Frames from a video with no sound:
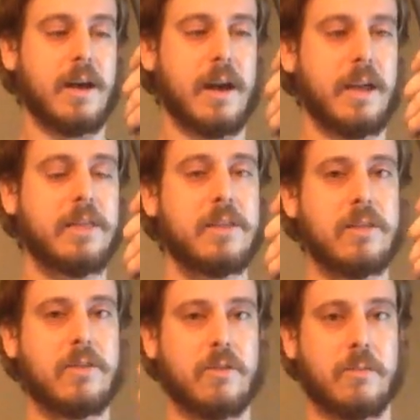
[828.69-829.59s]
I think
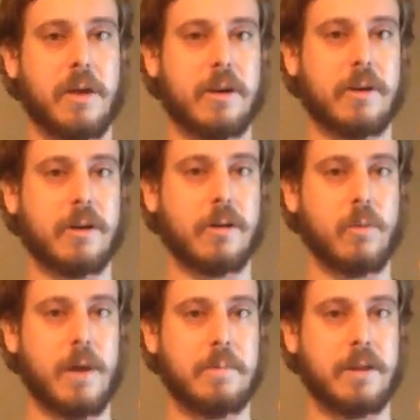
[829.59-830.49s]
this is a better
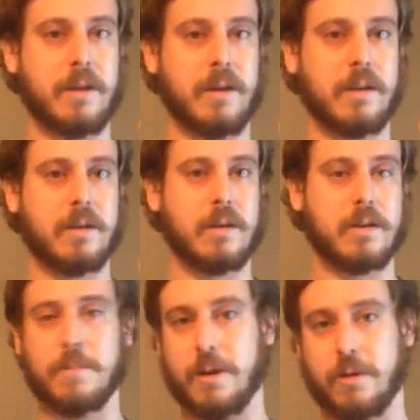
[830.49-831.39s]
weapon
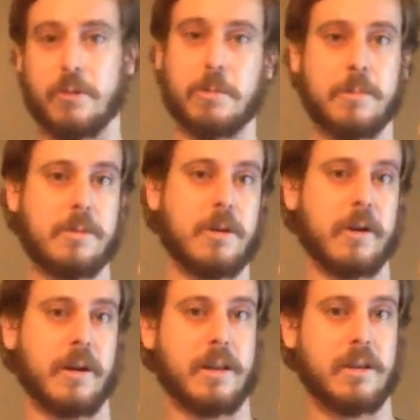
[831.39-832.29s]
compared to the Purple
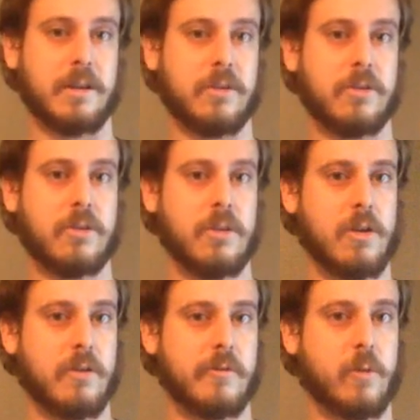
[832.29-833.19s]
Heart, at least
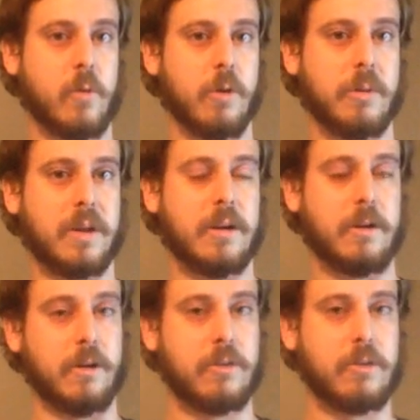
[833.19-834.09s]
for
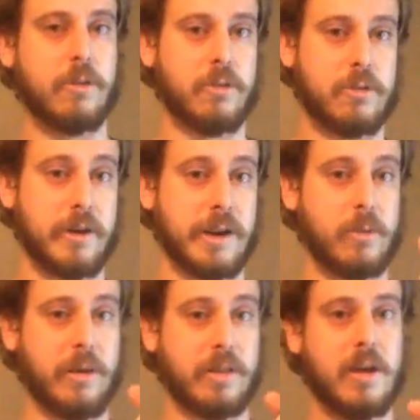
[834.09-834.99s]
beginners to start
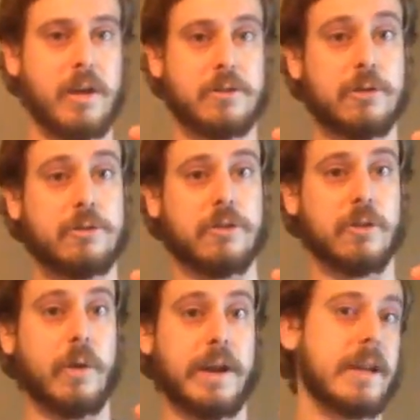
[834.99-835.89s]
out with, due to
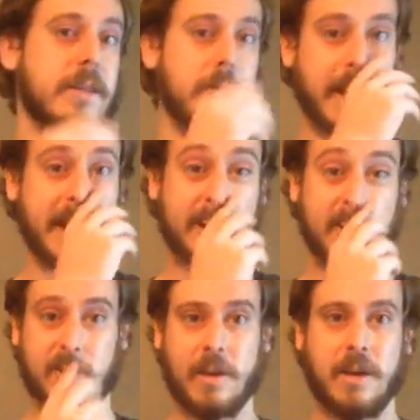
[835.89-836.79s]
the weight and the
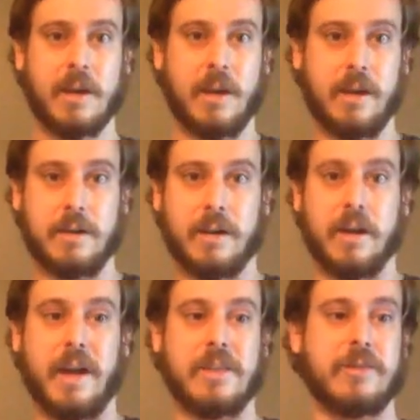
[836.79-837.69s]
balance and
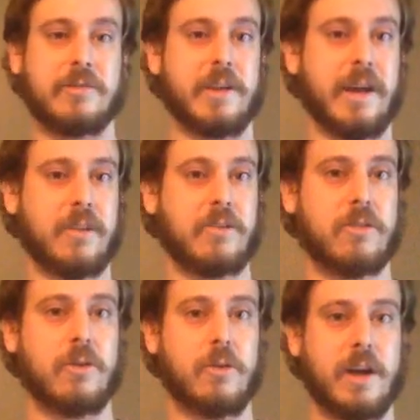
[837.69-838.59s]
the flex,
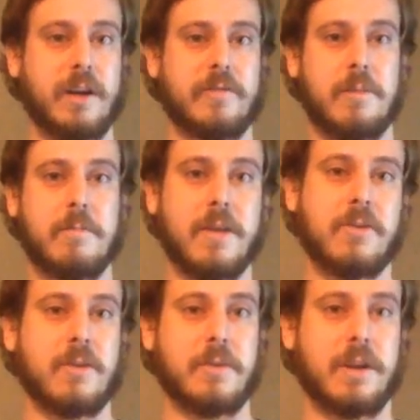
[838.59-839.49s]
so that if they mess
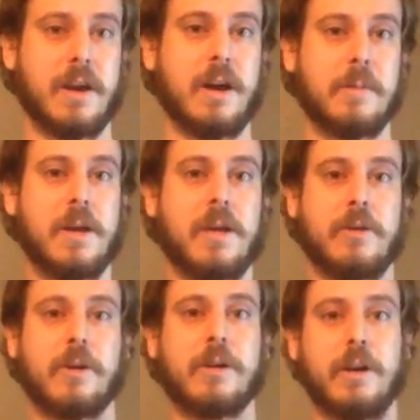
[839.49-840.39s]
something up,
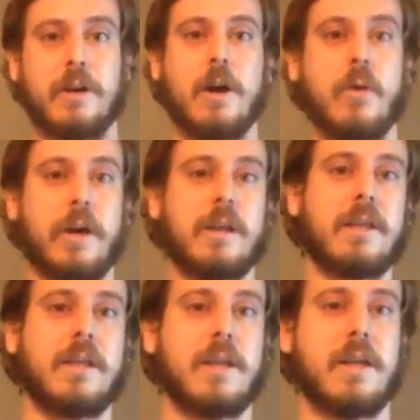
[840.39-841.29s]
they're going to know it,
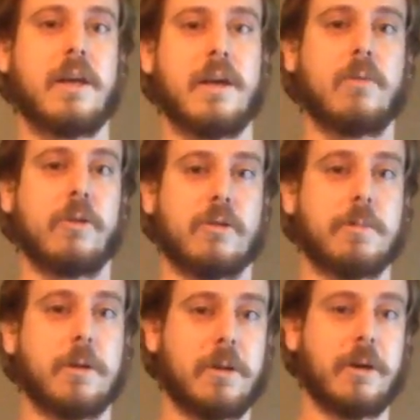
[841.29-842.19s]
whereas
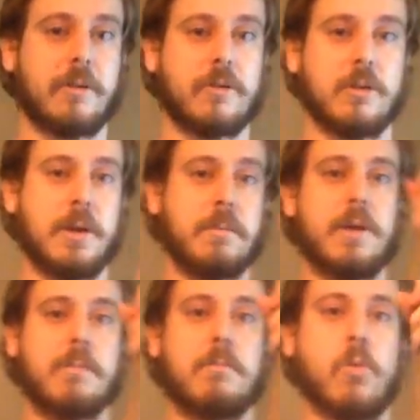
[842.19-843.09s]
Purple Heart's going to be a
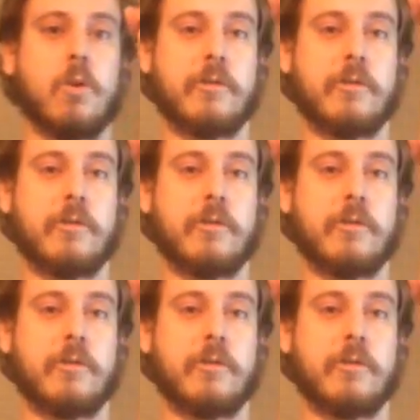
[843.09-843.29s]
bit more